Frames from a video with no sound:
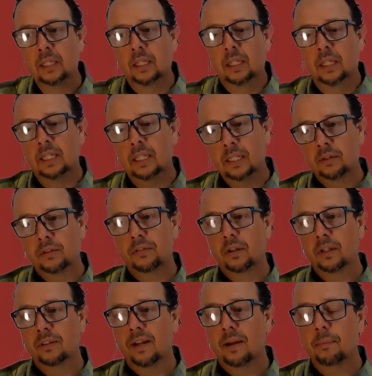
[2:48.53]
here, for
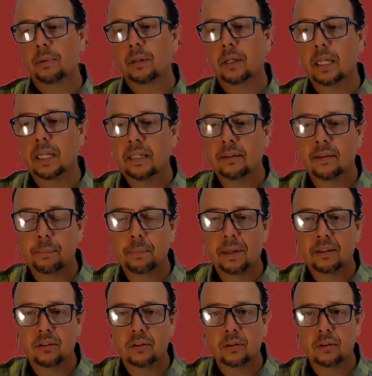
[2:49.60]
example, is a
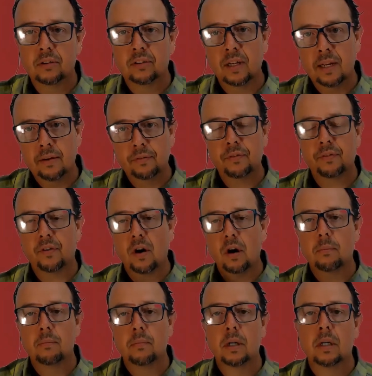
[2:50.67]
picture saved
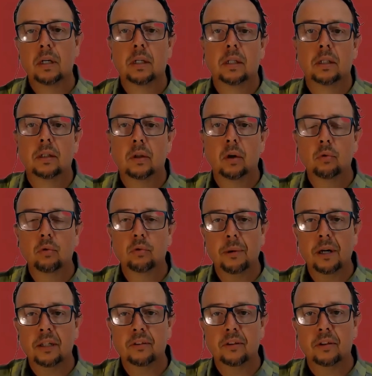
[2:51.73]
from
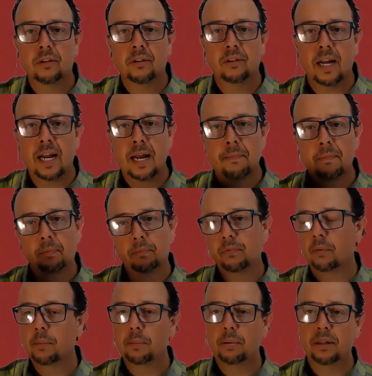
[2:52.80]
Toastmasters
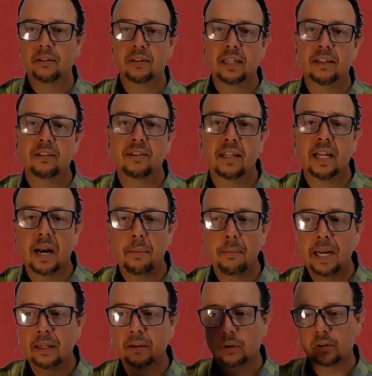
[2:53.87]
from a presentation that I
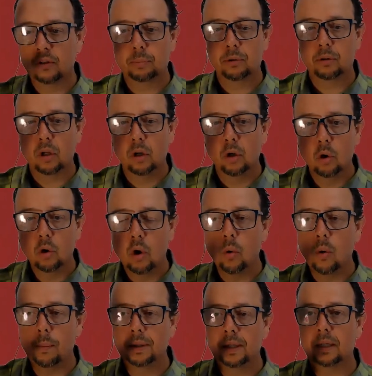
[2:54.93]
made. So I just put the logo
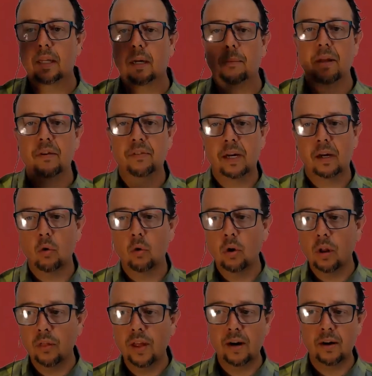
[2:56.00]
up in the top left-hand
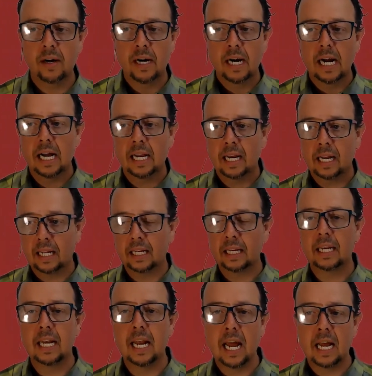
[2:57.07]
corner there, and I
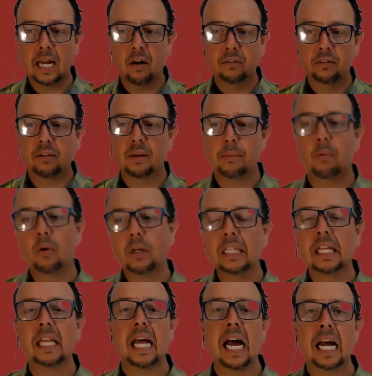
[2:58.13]
can obviously point
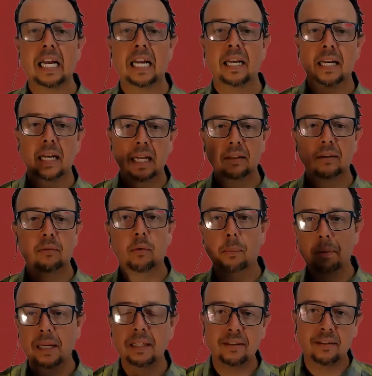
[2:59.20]
to that, and it
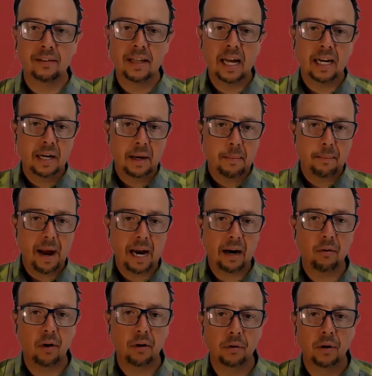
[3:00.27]
replaces that in the
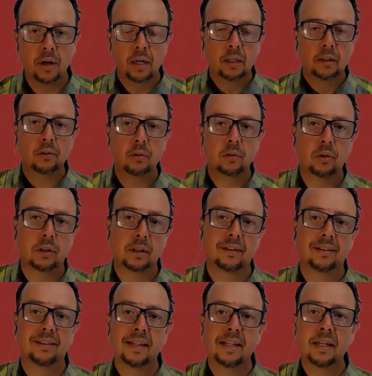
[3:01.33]
background. So you can
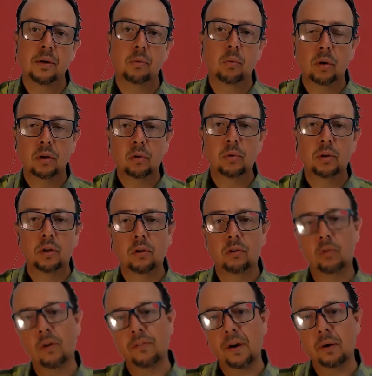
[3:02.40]
see what you would
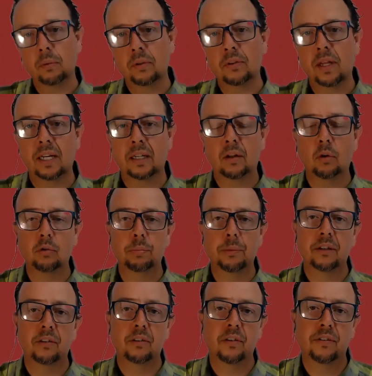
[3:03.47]
use. So if I was at a
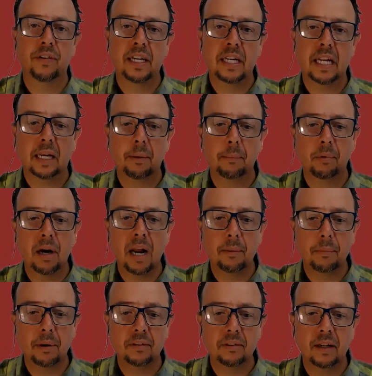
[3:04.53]
Toastmasters event, I can brand
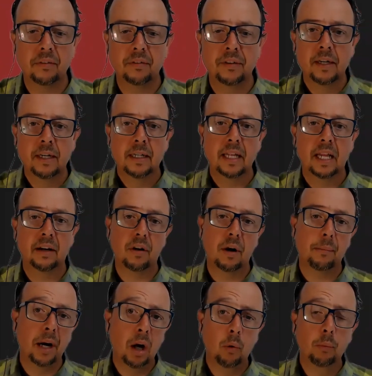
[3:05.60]
myself. Then I've
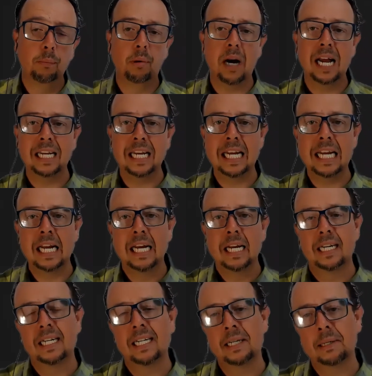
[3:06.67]
got my own branding,
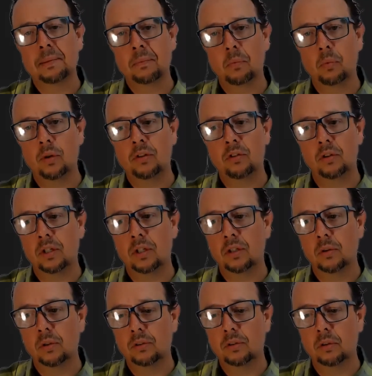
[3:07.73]
which you can
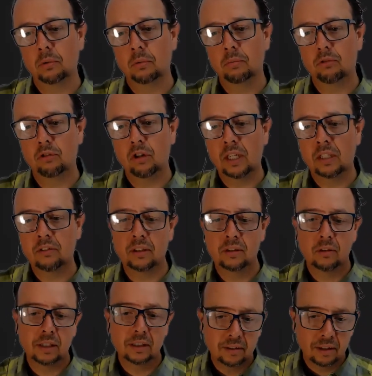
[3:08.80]
also change, and
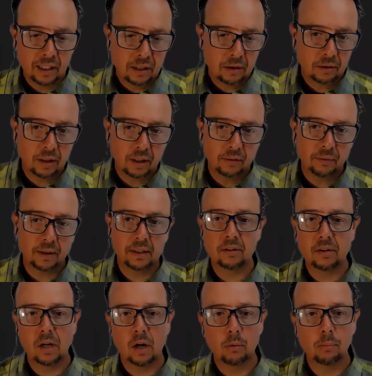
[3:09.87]
you can see here that
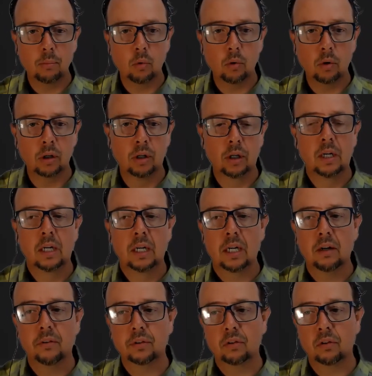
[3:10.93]
it's now more
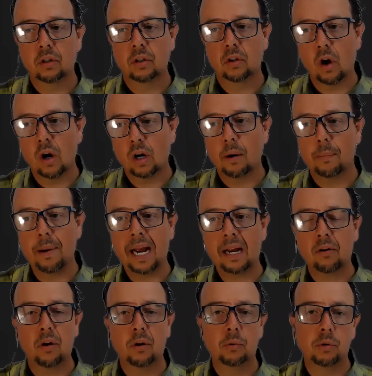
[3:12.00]
of a sort of darker
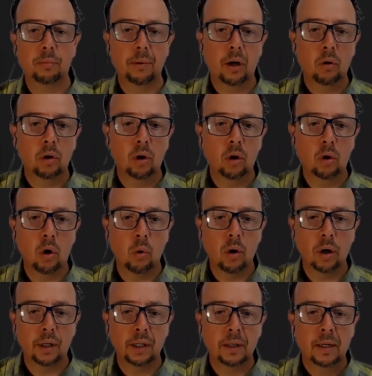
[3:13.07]
background with my own logo
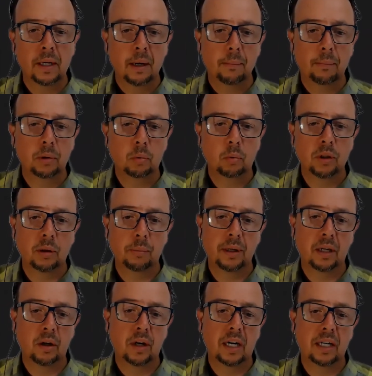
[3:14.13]
on it. But wouldn't it be
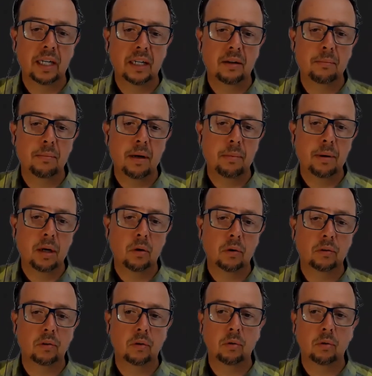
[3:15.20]
a good idea to maybe also